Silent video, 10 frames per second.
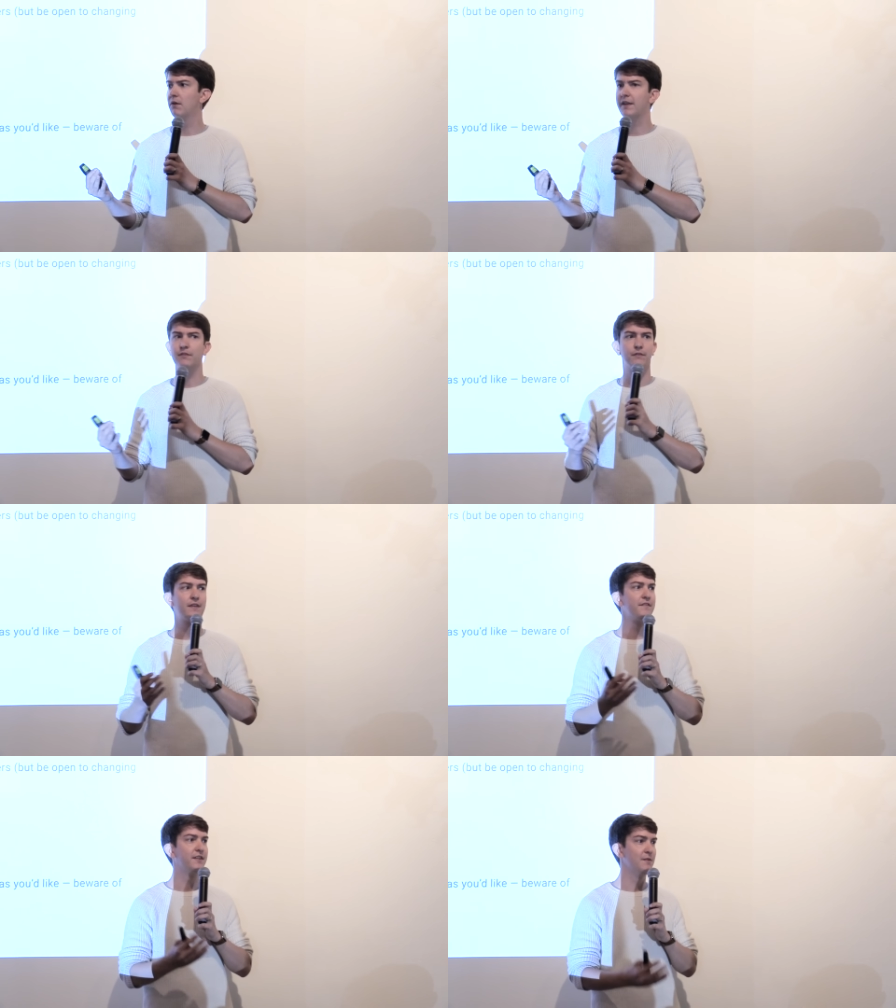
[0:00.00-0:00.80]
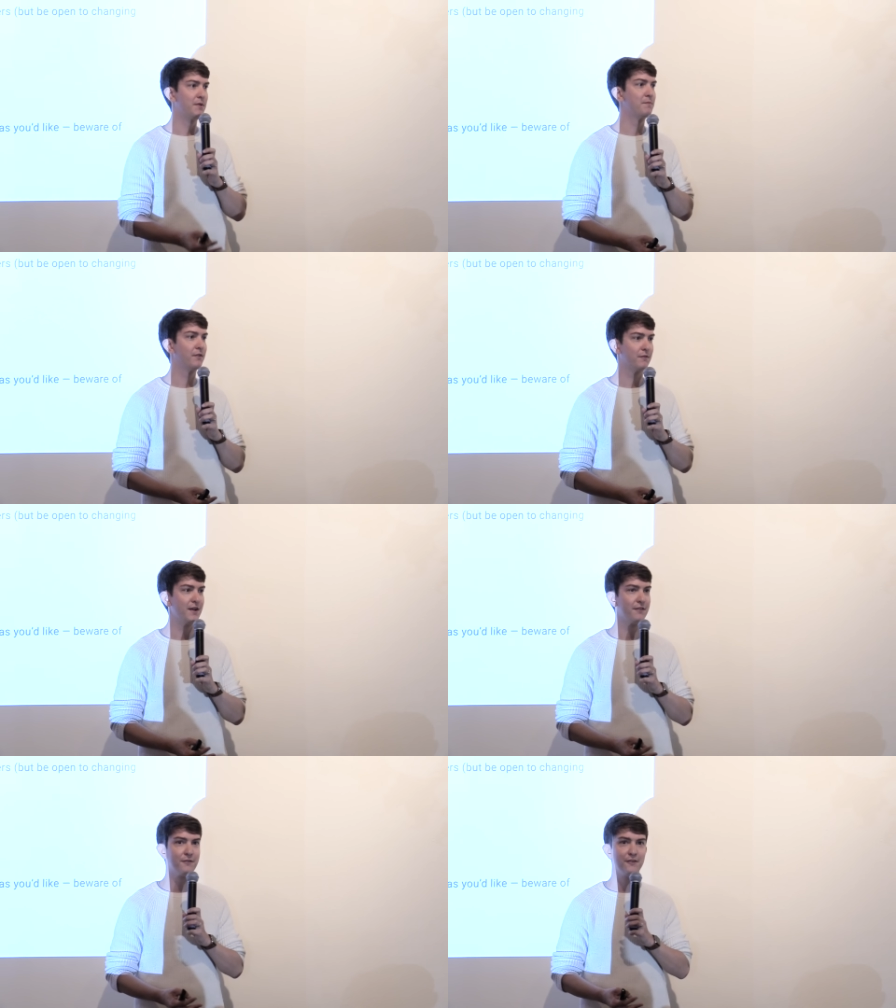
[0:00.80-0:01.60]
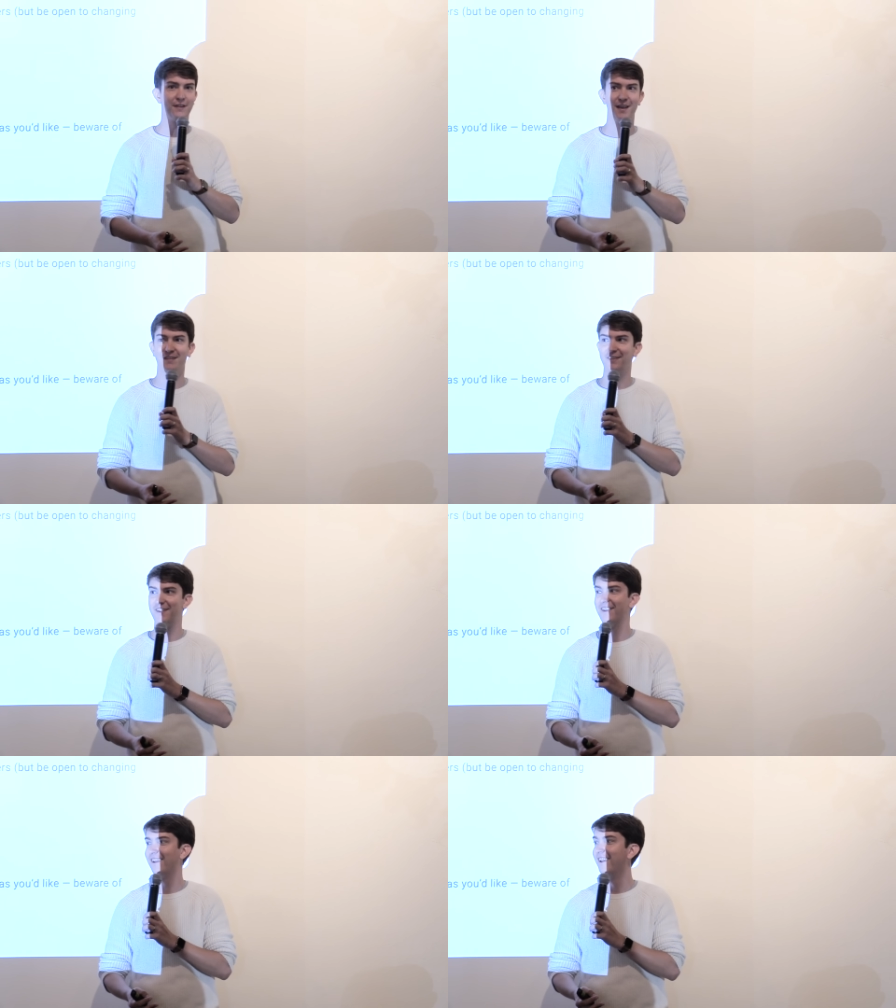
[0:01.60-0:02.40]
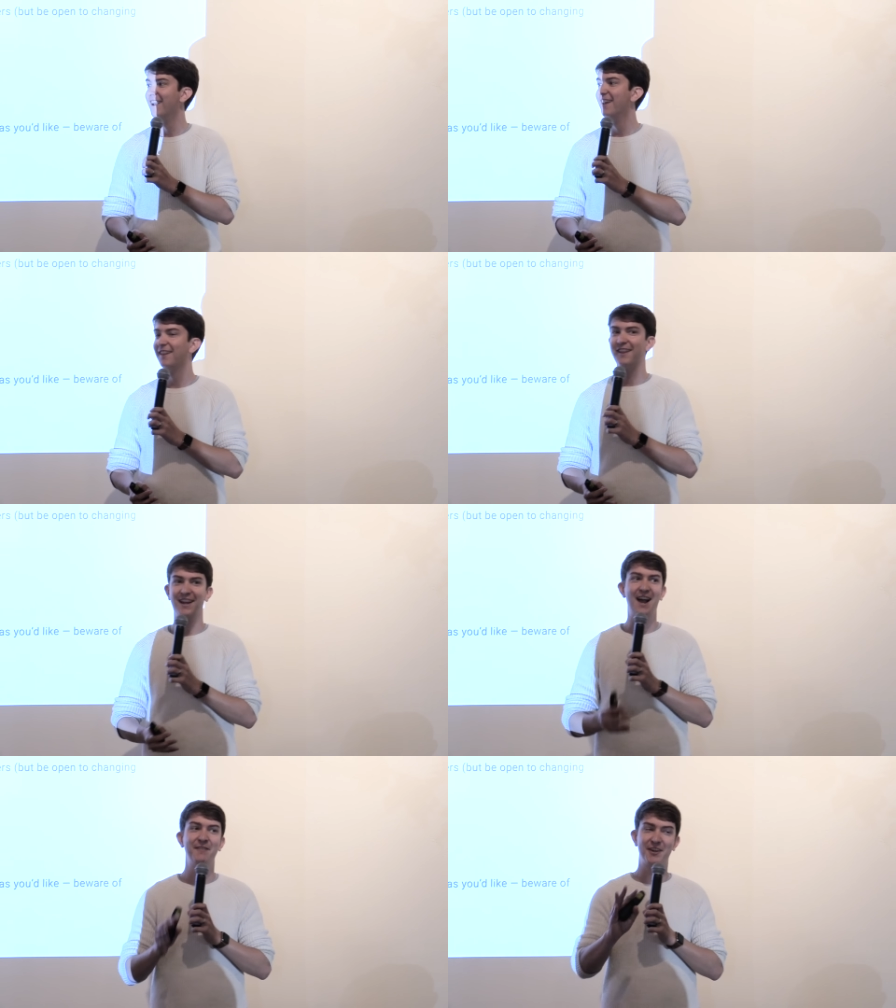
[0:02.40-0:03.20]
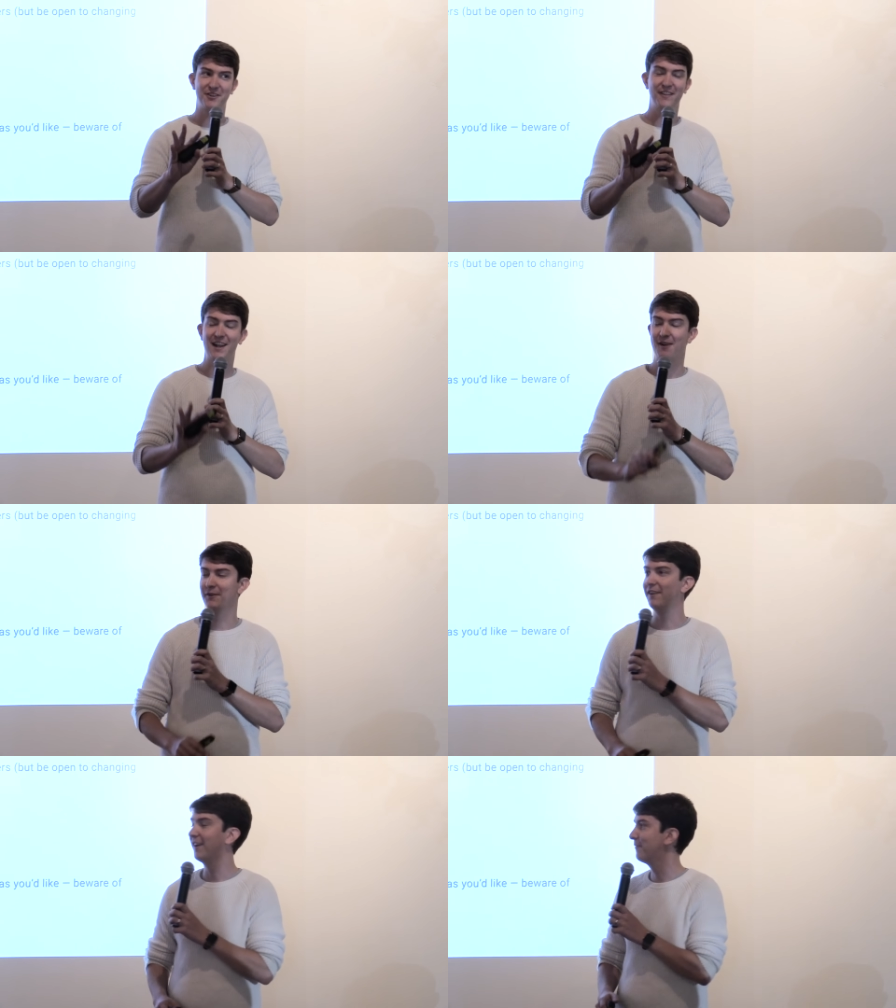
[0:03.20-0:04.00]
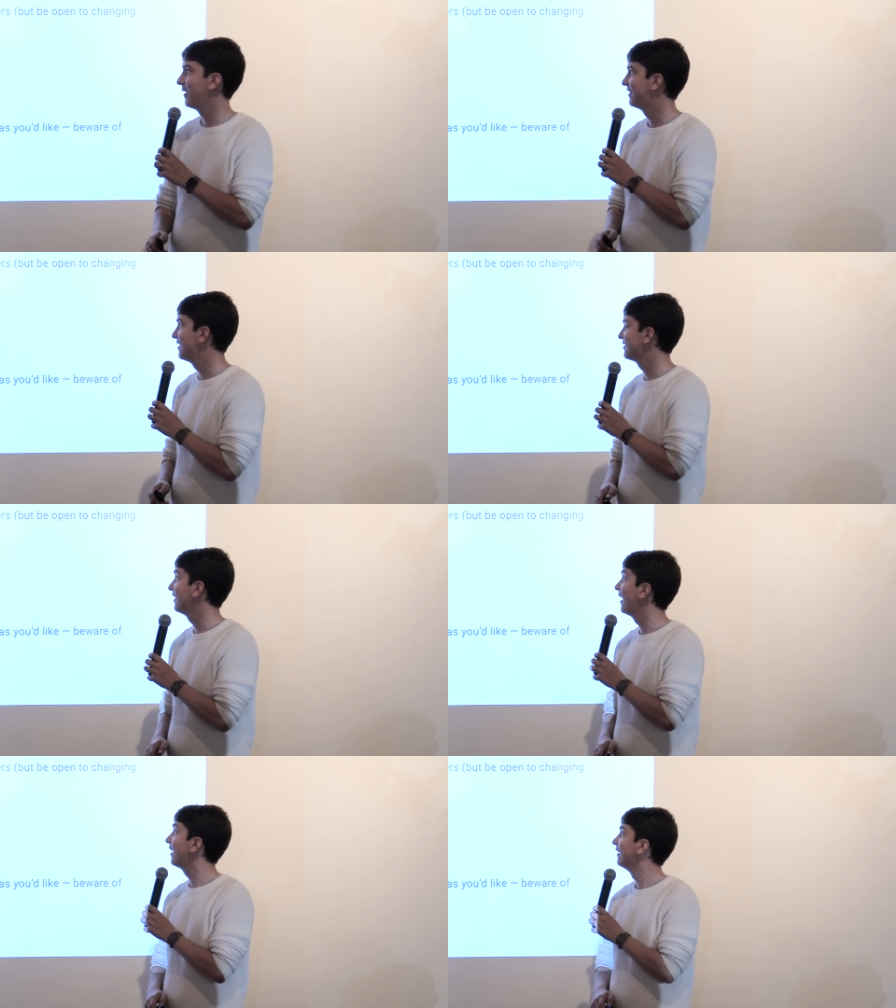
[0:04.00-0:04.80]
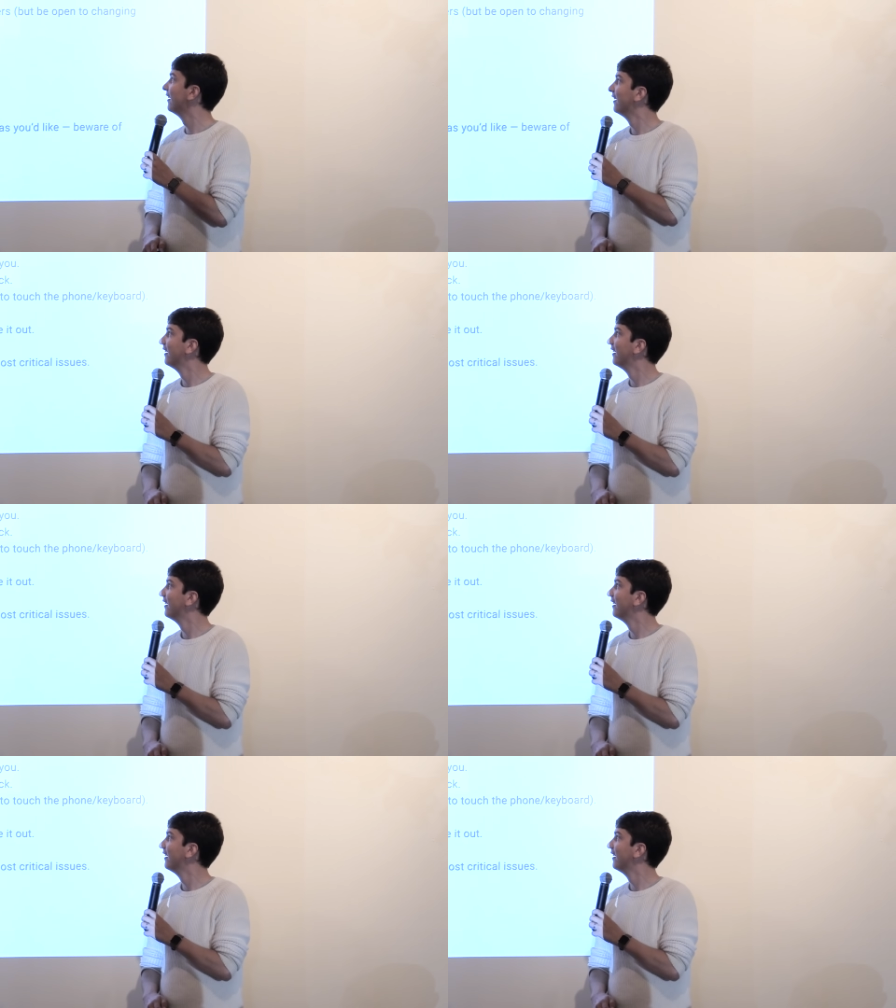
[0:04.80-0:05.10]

Oh yeah, there were 17 people that ran through your test. Like, I'm not sure that I would pay attention to that.